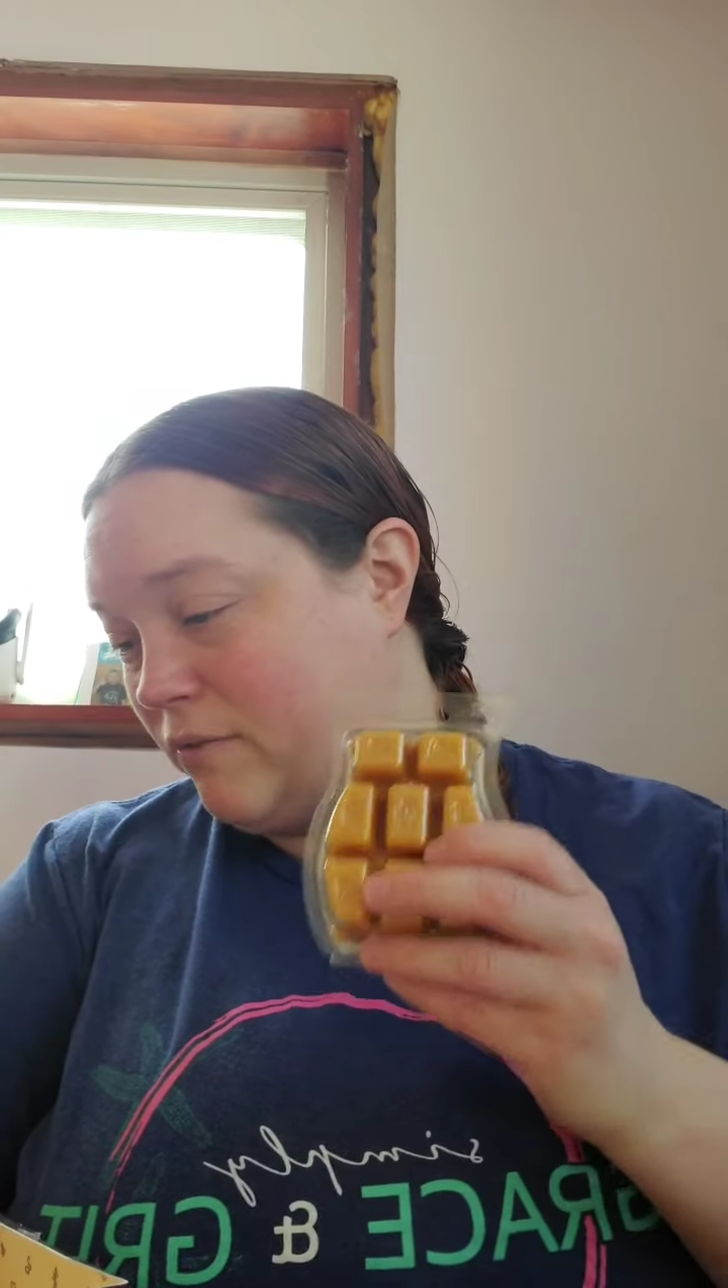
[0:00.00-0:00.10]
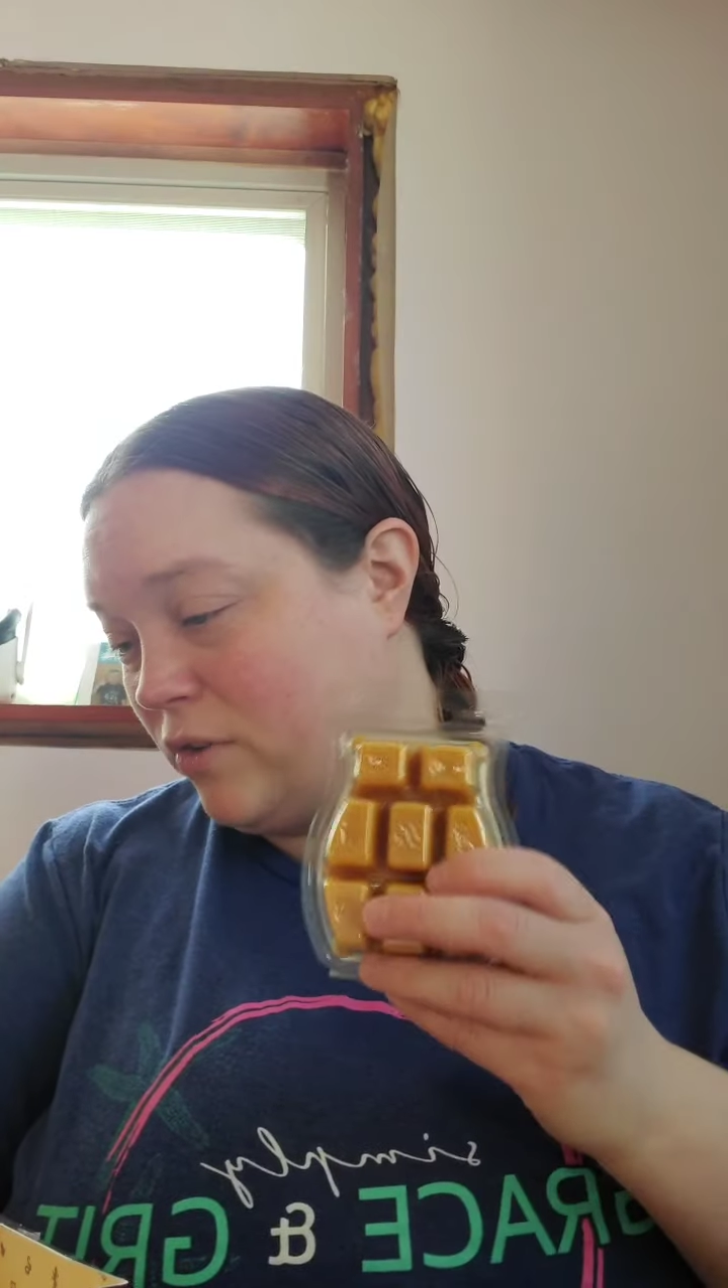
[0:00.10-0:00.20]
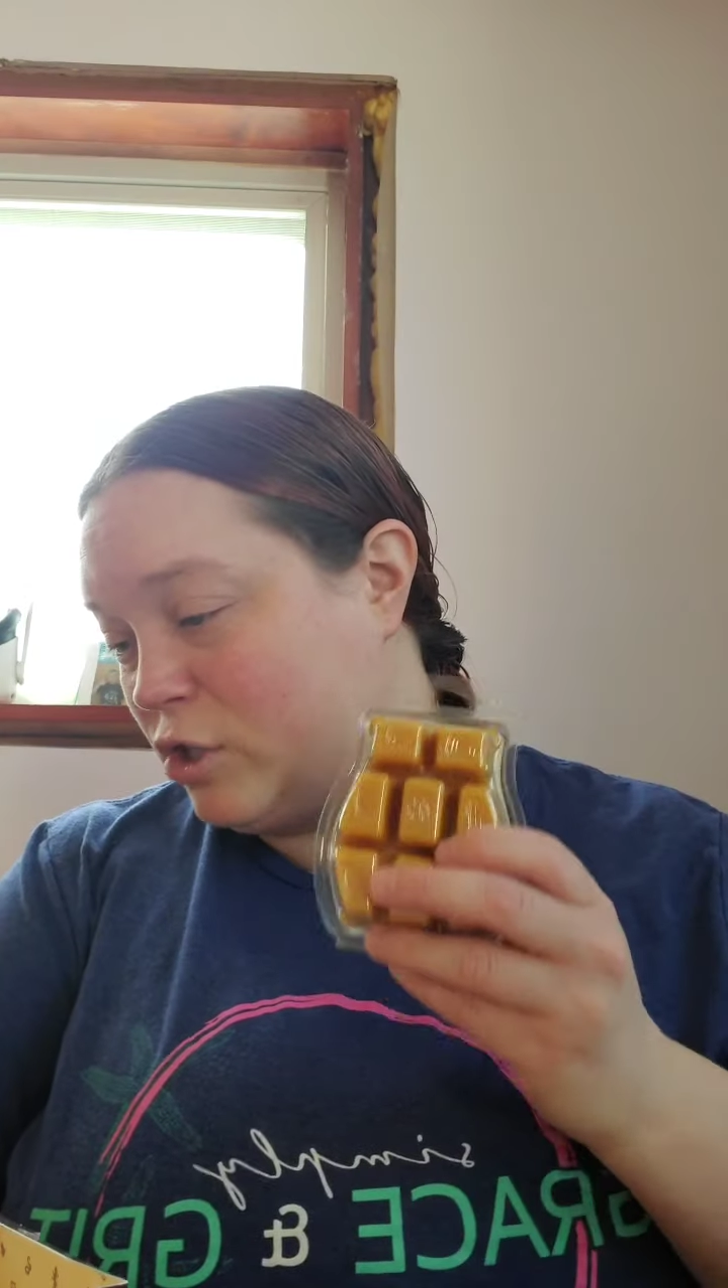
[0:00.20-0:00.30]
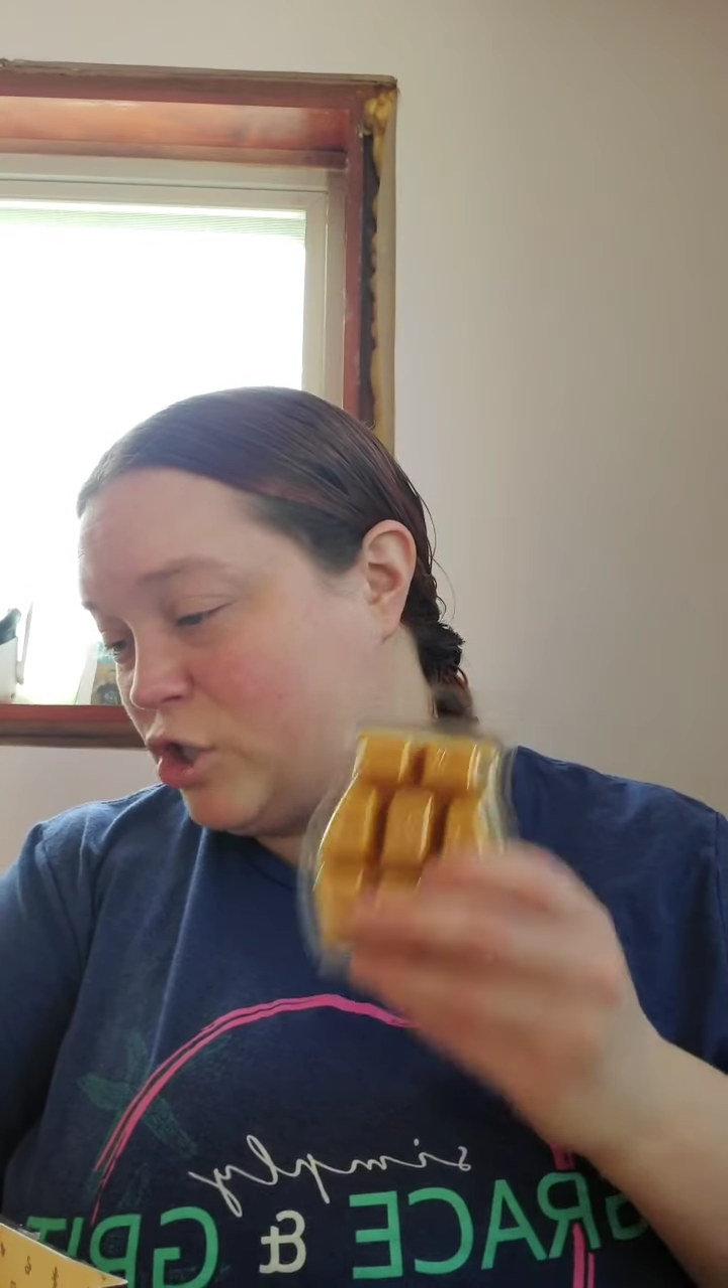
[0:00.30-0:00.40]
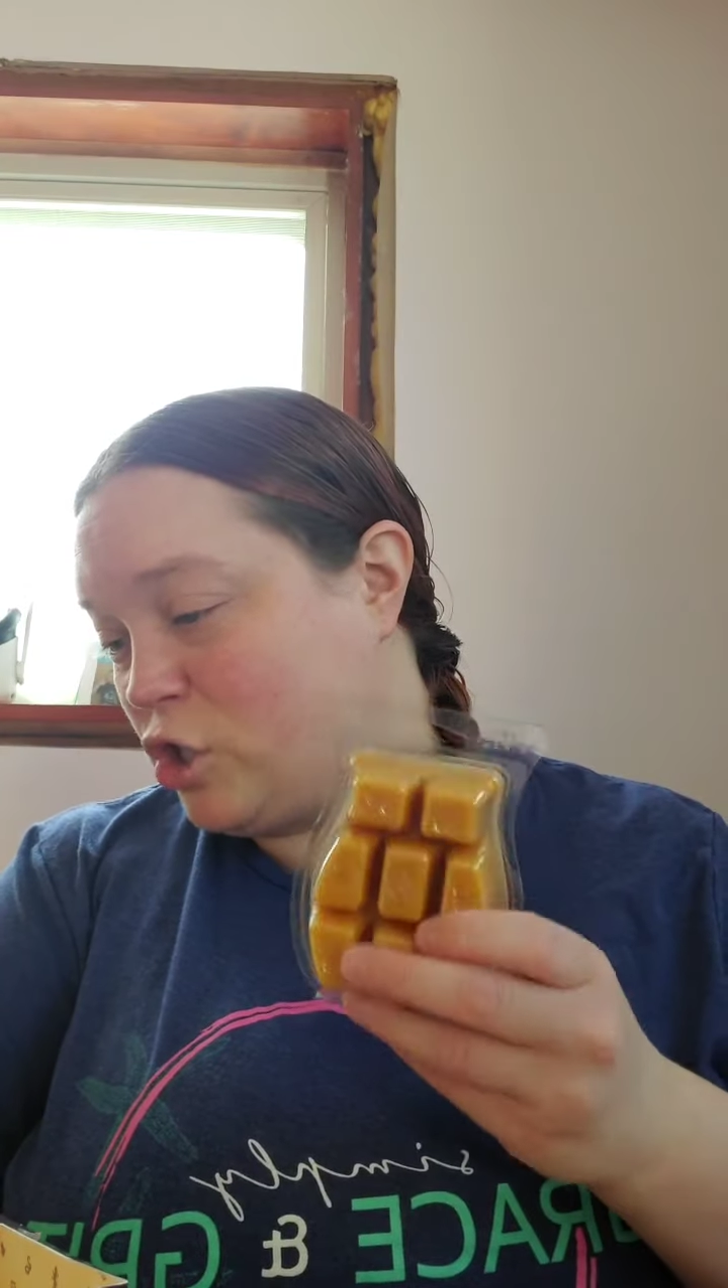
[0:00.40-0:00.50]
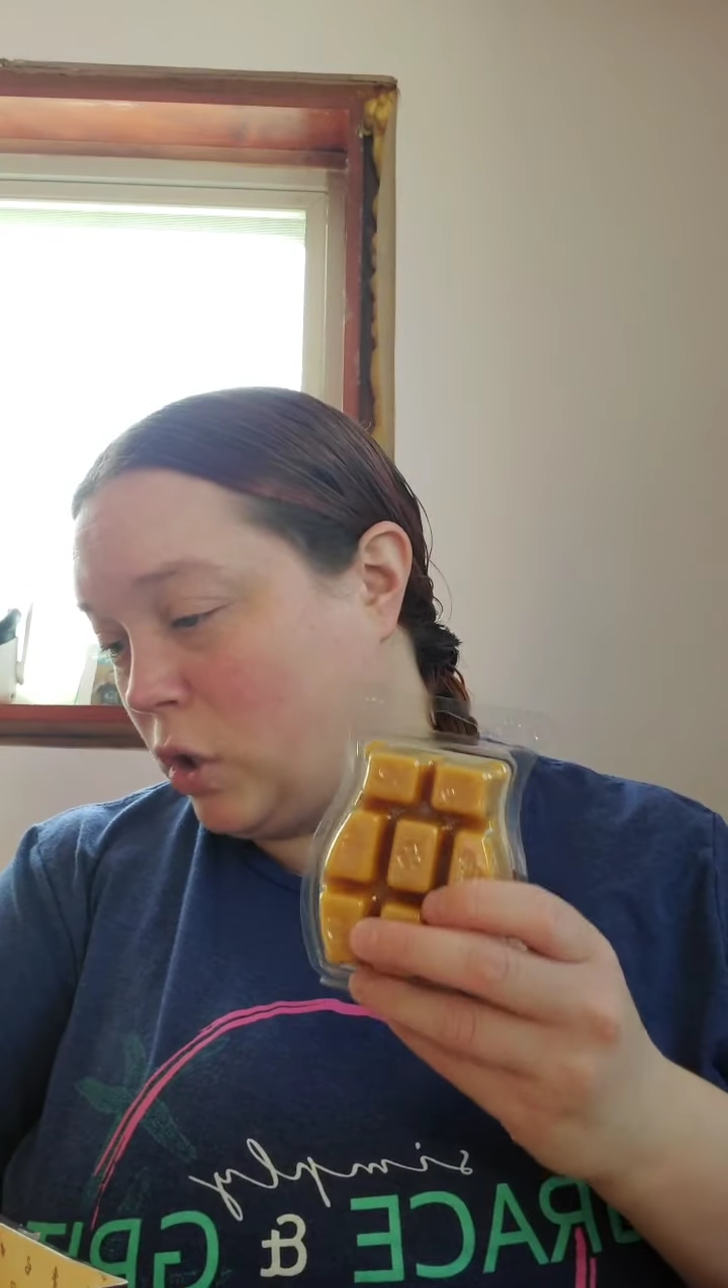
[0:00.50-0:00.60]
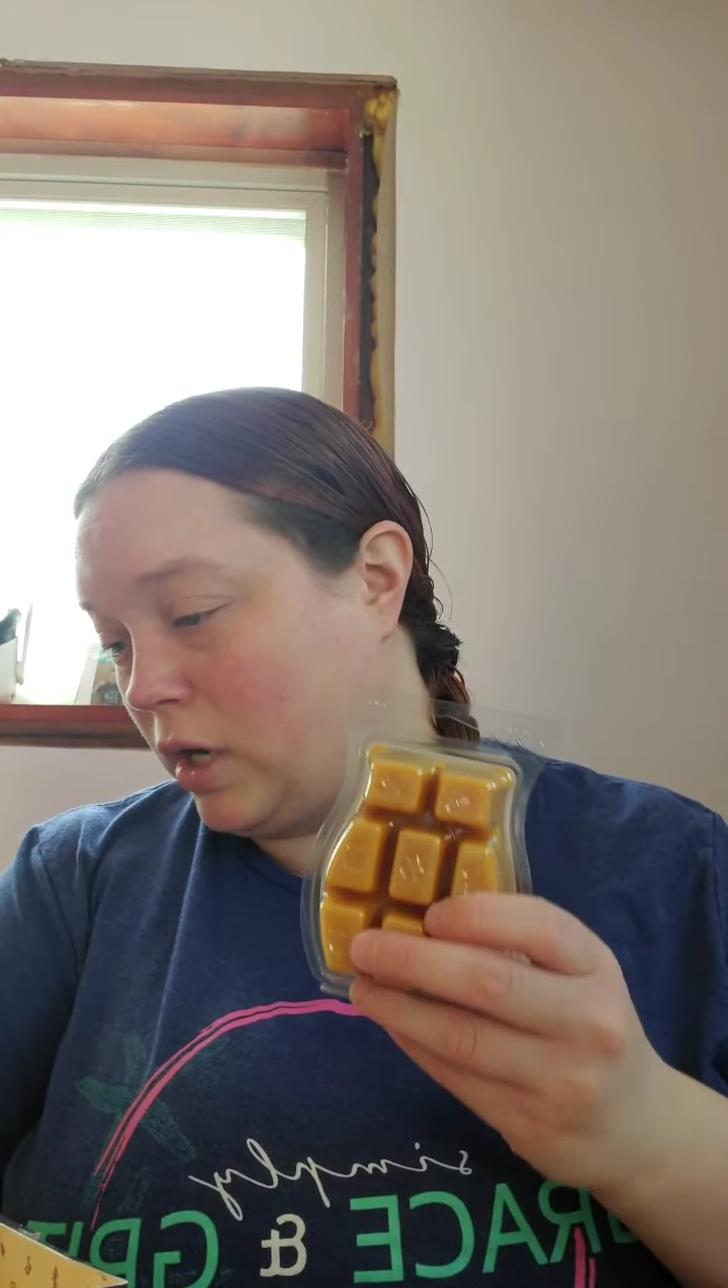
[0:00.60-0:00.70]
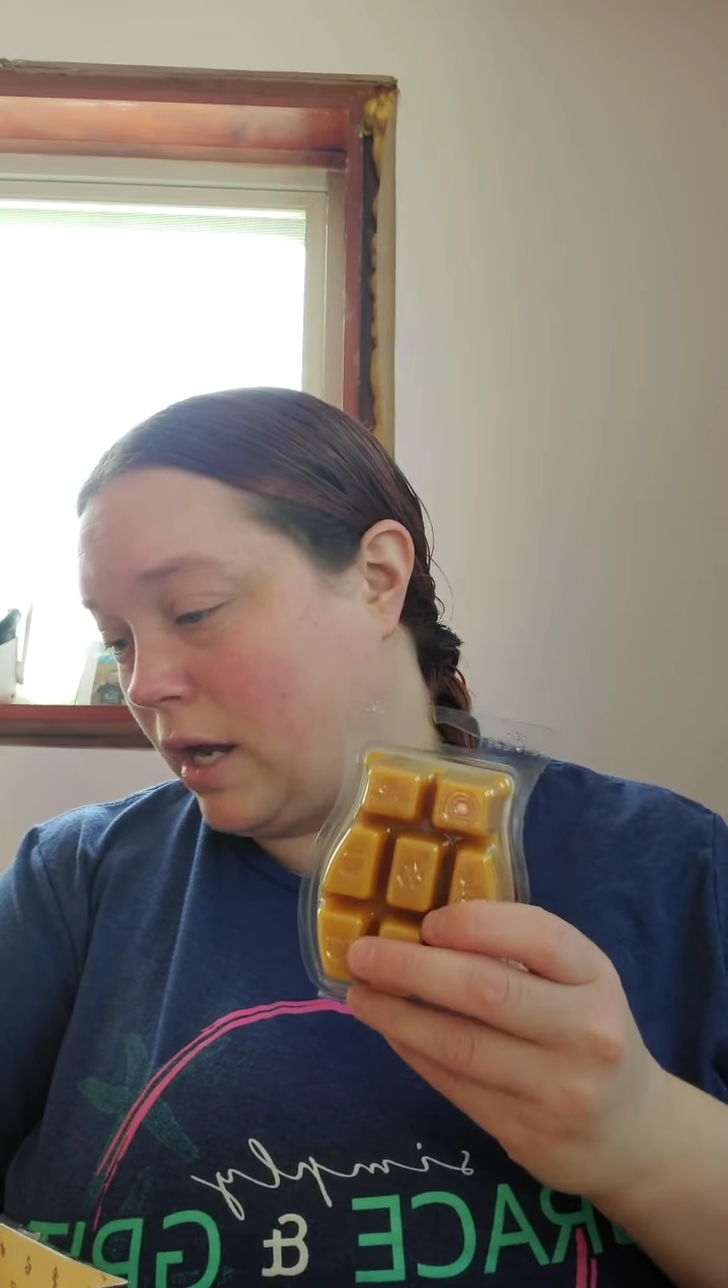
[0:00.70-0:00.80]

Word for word: for sure